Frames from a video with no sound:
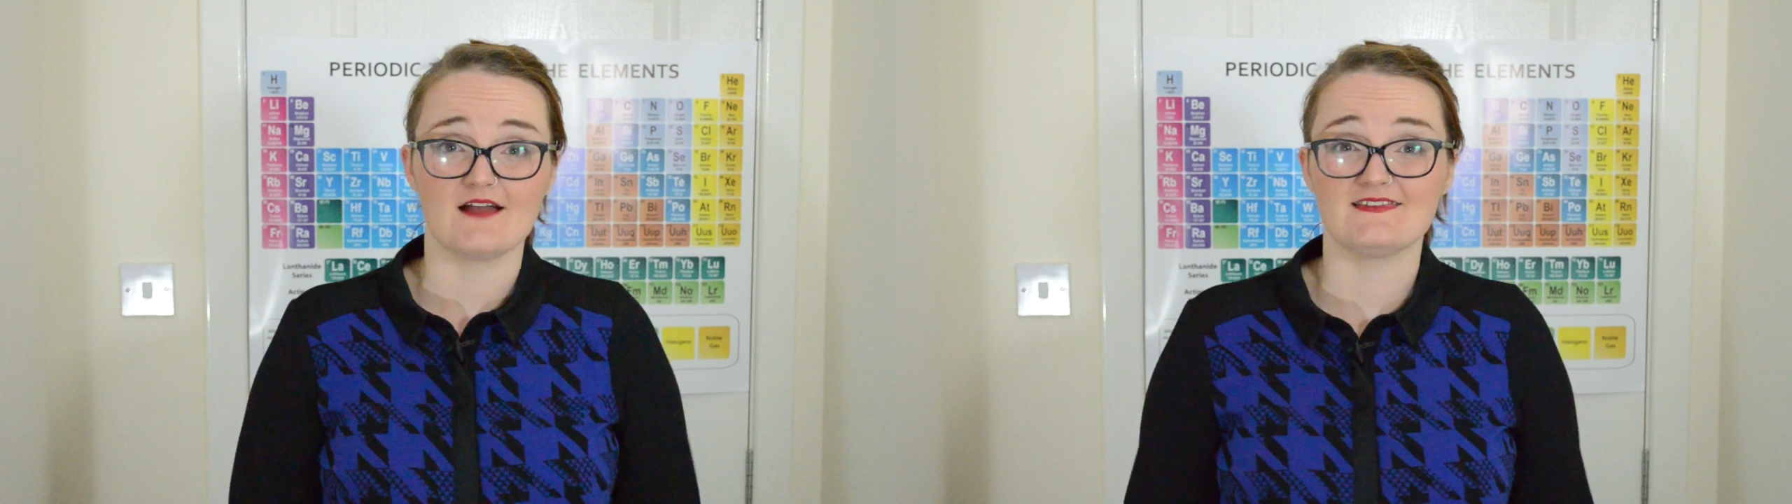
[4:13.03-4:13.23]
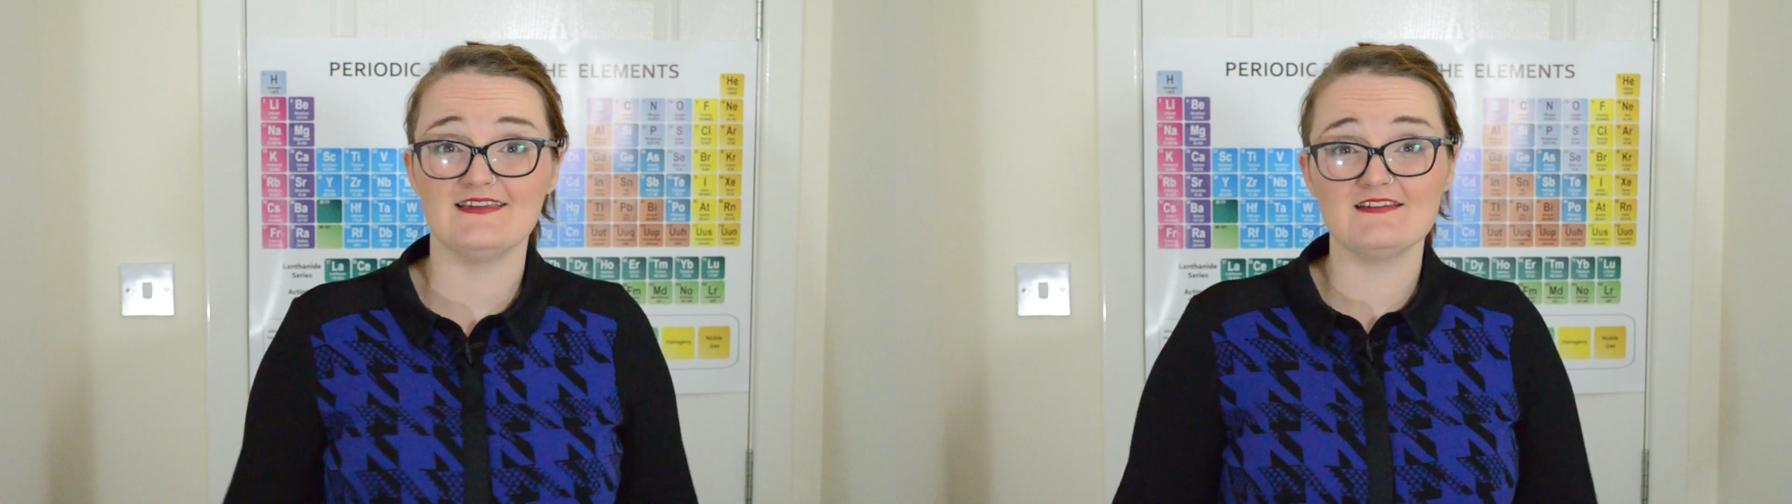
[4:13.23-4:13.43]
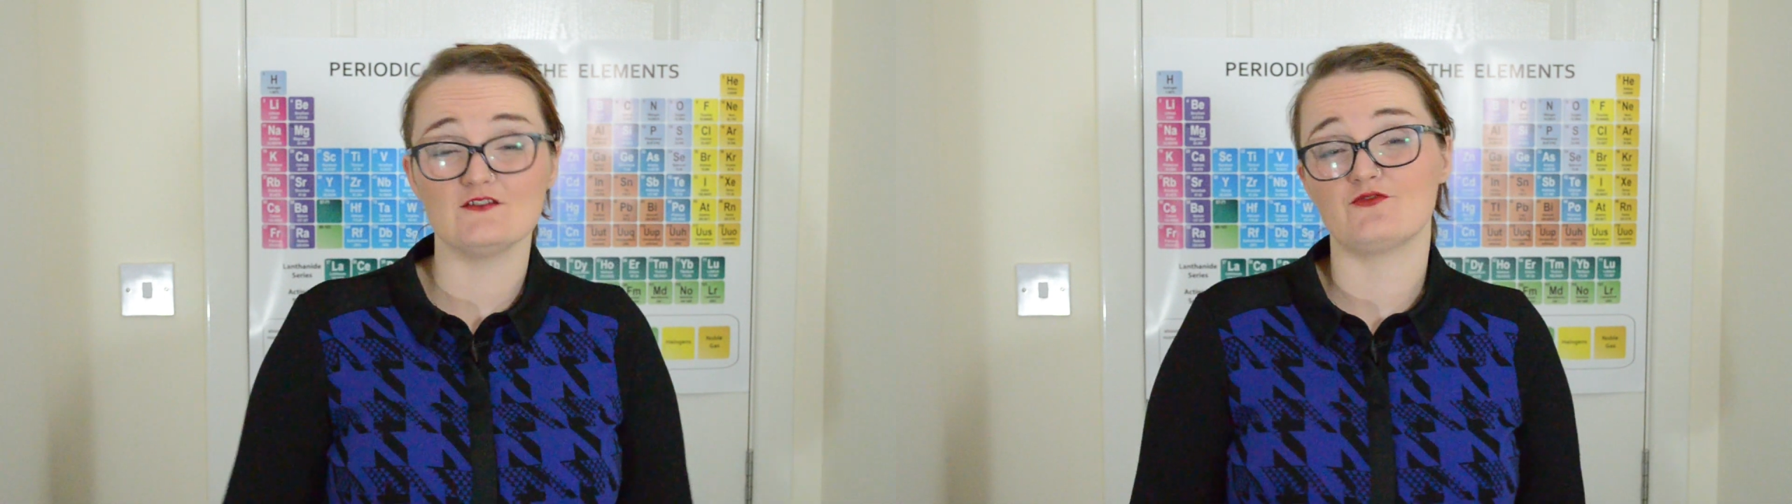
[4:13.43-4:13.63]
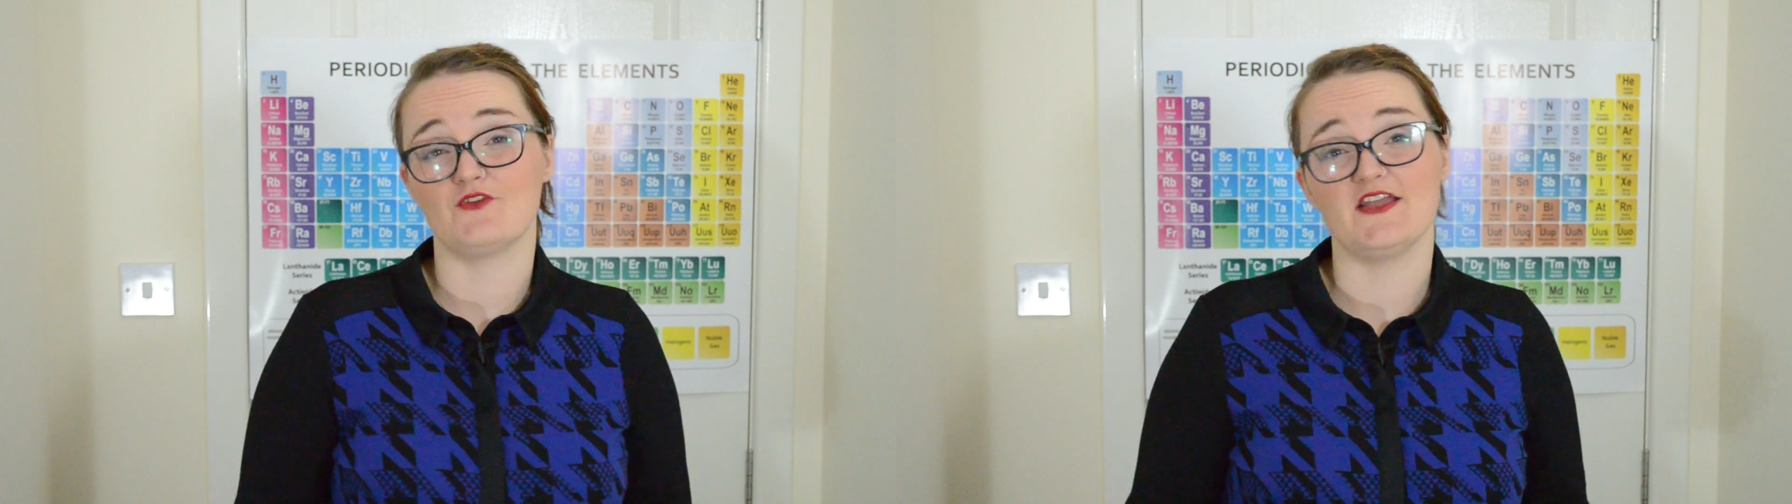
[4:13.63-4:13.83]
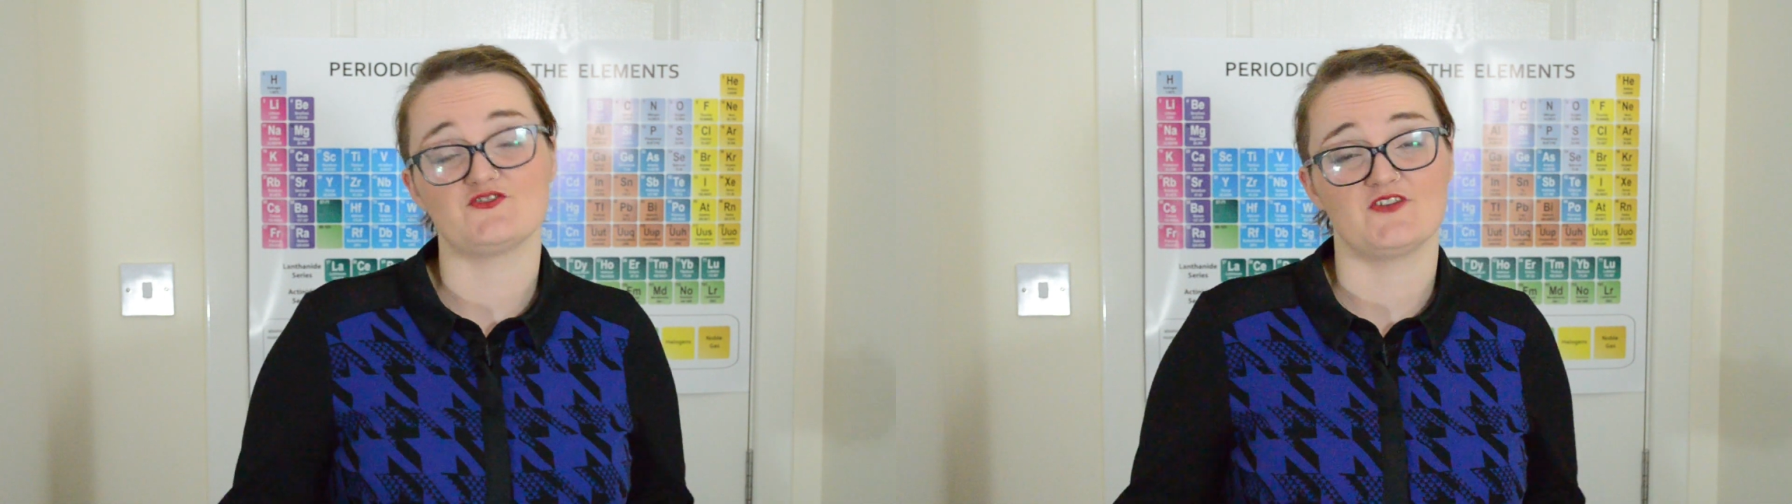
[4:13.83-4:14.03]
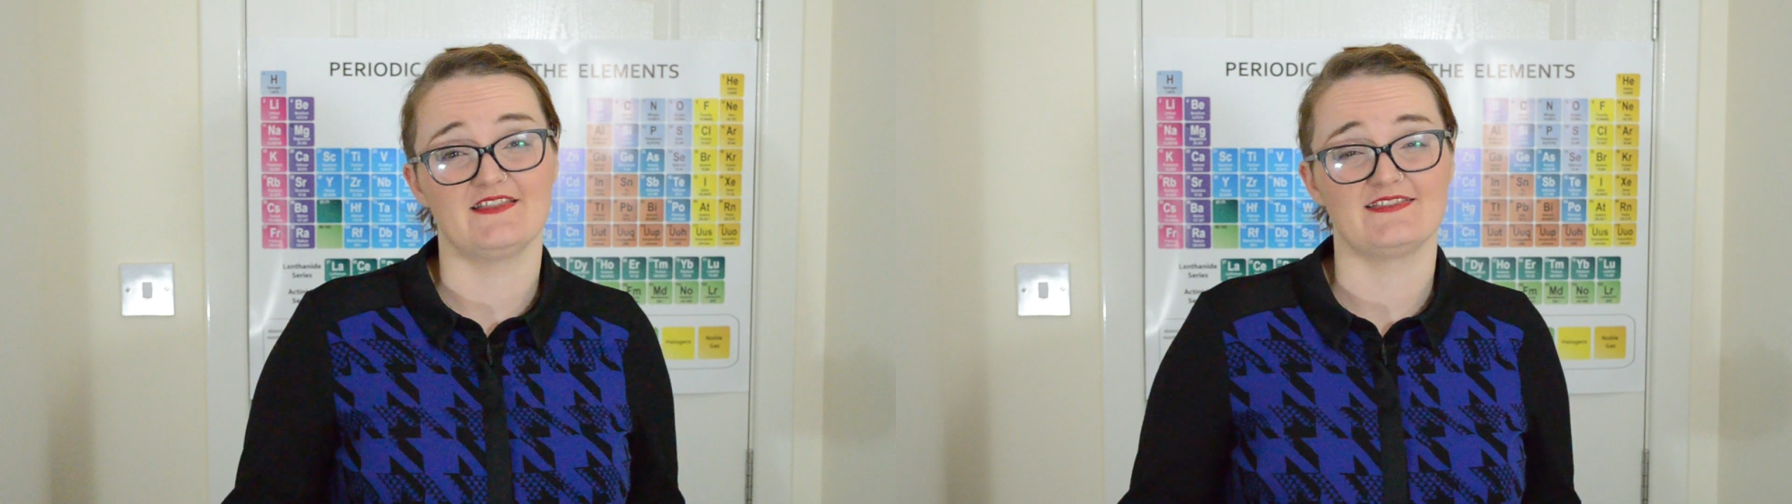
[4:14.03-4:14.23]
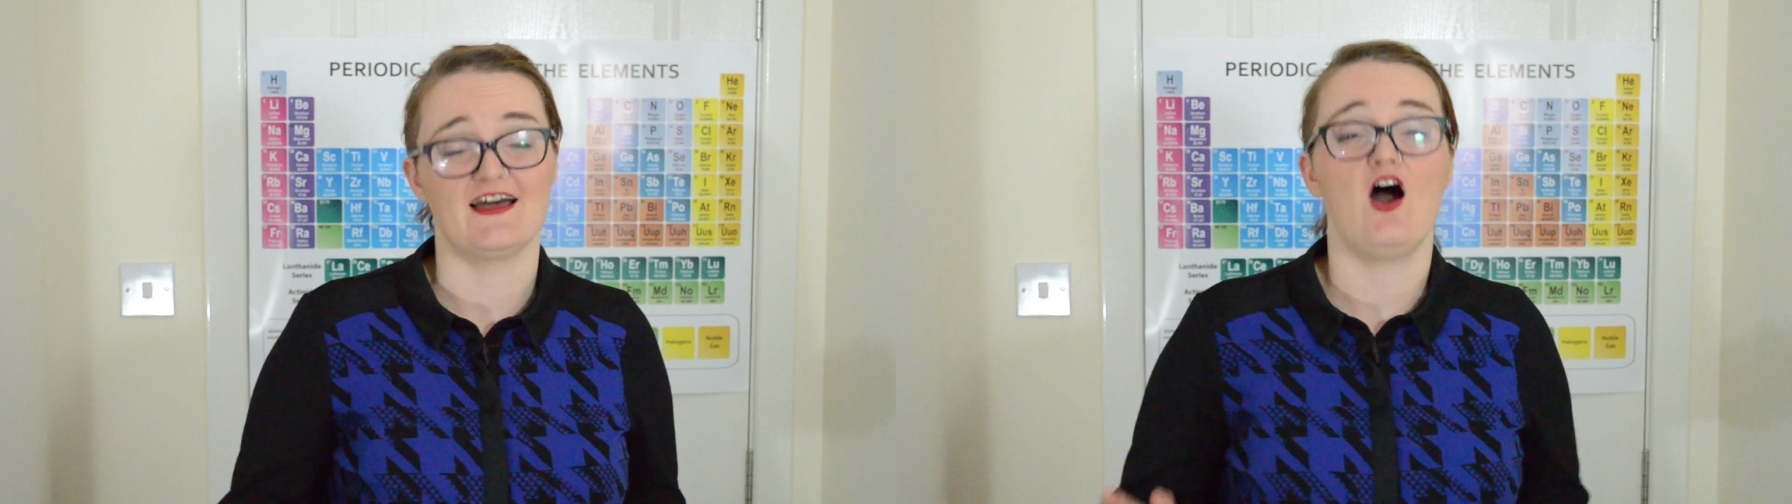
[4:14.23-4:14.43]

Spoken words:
A diesel freight train that